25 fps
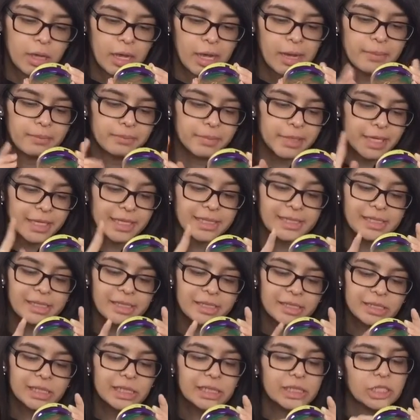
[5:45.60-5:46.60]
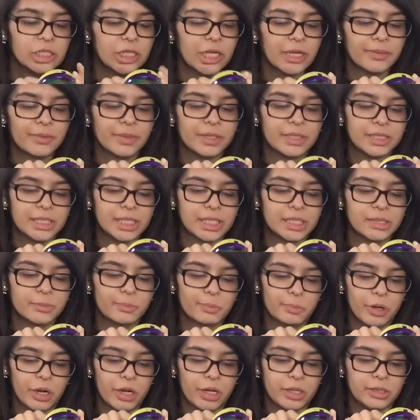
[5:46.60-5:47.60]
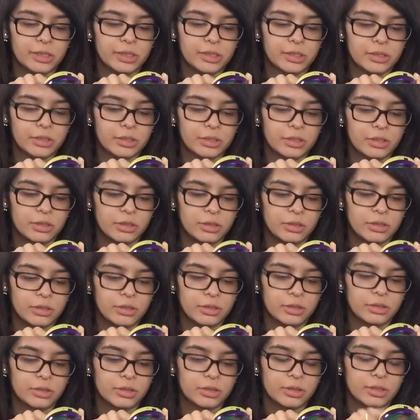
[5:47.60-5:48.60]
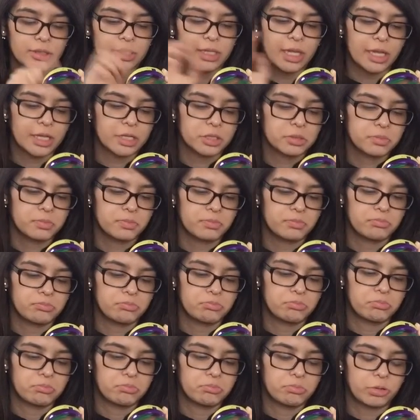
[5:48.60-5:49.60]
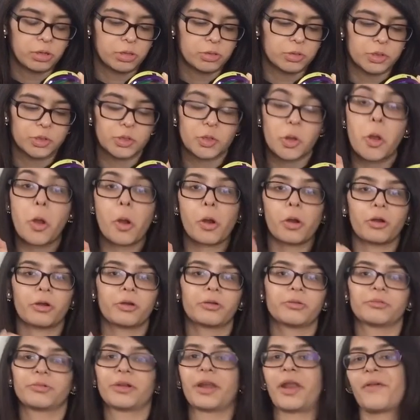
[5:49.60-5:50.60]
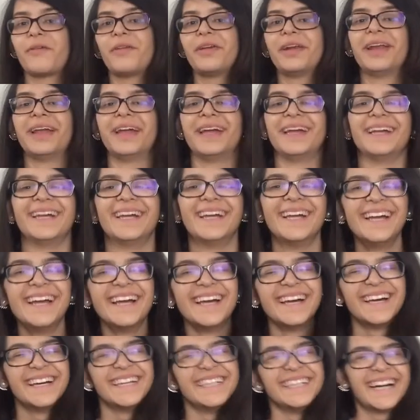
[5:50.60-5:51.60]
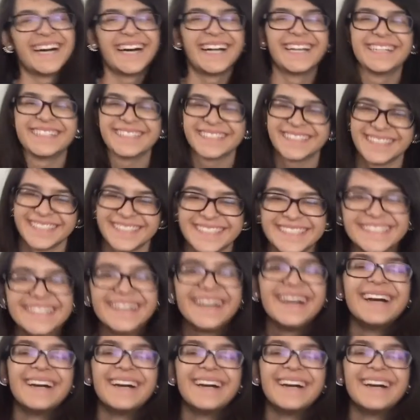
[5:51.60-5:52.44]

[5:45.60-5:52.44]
I'm guessing this is a shade, but it says bronzer / bronzer, whatever. I don't know.